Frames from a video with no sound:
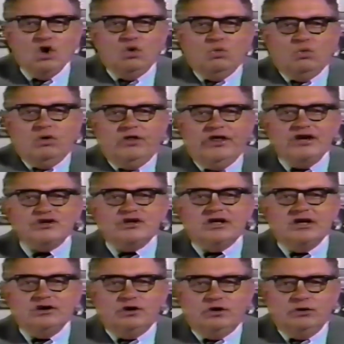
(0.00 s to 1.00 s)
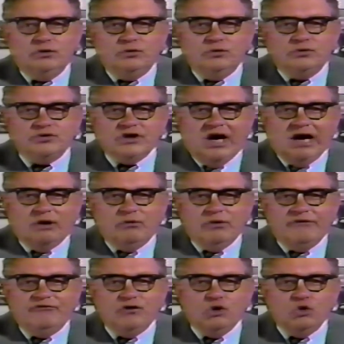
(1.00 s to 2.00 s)
Well, this concludes our
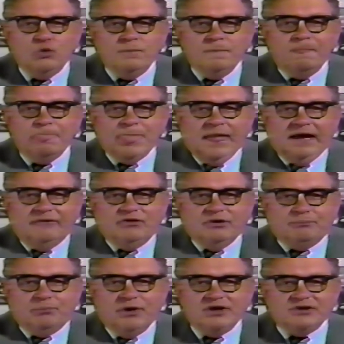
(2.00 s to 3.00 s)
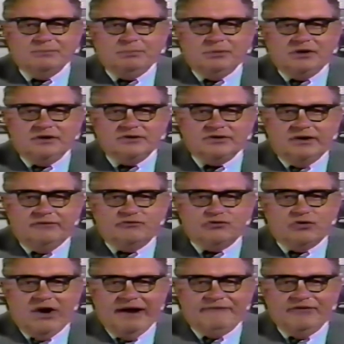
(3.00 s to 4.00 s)
review of the principles of
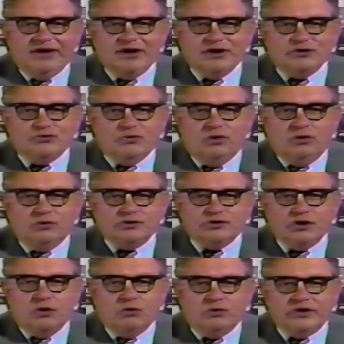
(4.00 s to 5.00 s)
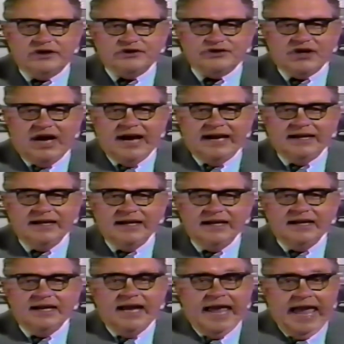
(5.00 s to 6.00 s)
traffic control zone design
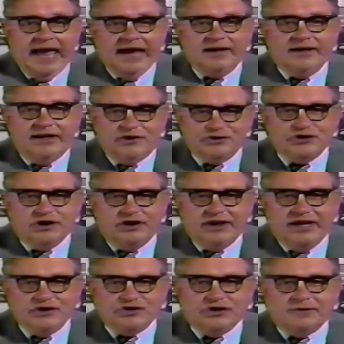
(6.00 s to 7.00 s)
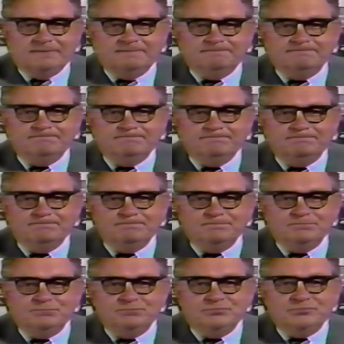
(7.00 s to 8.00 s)
and installation.
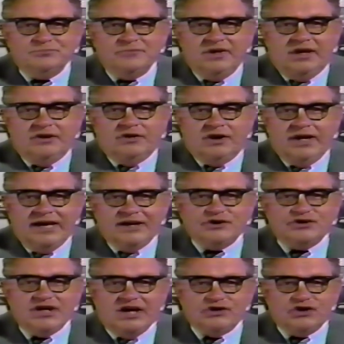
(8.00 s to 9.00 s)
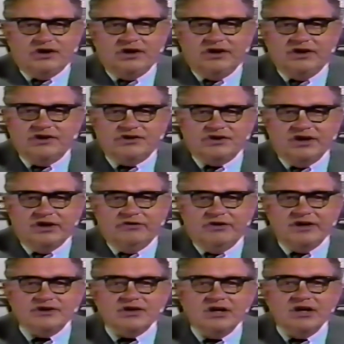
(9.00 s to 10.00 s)
In the next session of this
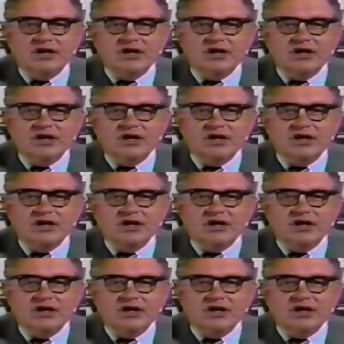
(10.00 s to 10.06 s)
series,